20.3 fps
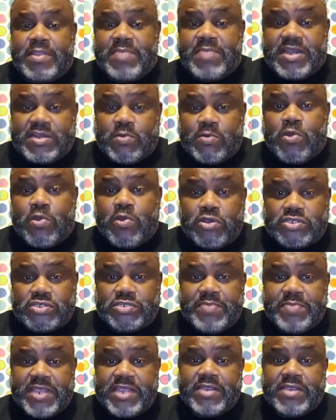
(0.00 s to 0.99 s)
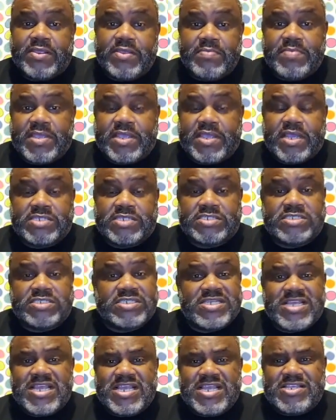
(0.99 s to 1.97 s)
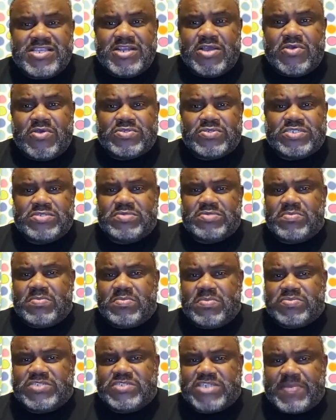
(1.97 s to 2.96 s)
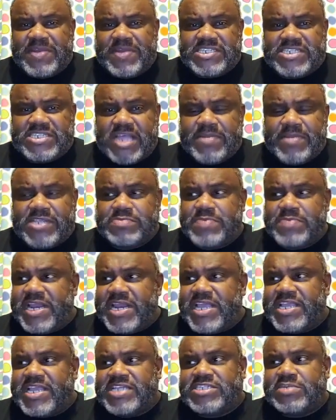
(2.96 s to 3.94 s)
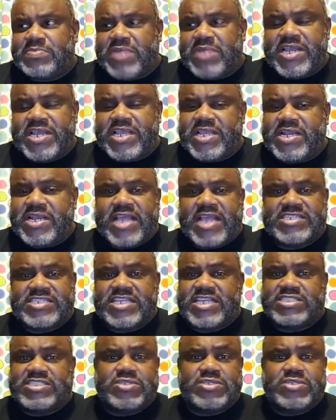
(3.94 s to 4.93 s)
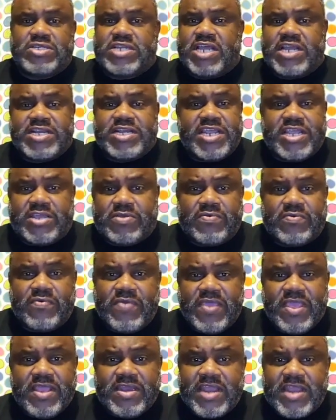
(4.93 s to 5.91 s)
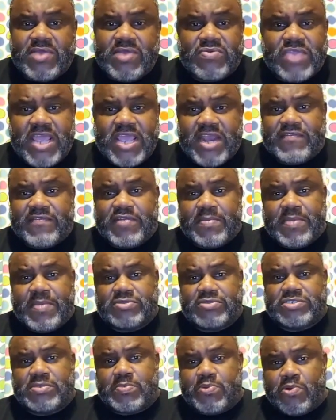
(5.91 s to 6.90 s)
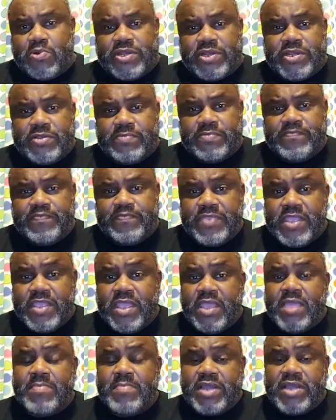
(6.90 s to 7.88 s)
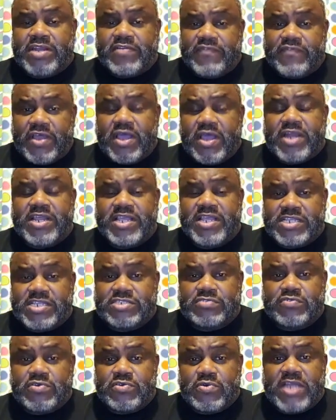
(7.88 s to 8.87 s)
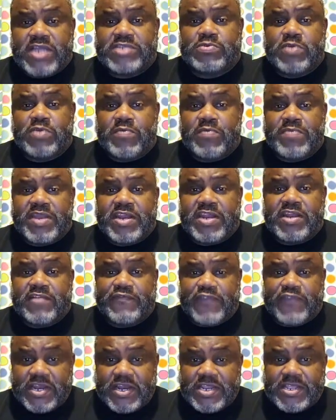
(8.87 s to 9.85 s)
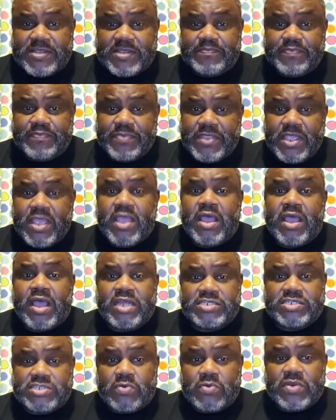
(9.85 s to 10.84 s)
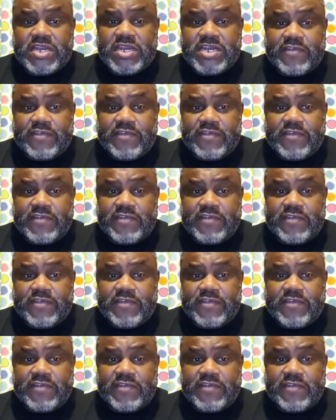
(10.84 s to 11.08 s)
meant the world to me because, you know, mm, some of these companies, man, they get your money and that's it. You're a done deal. They don't care nothing about supporting you. But Devon and his crew at 12 Minute Affiliate are totally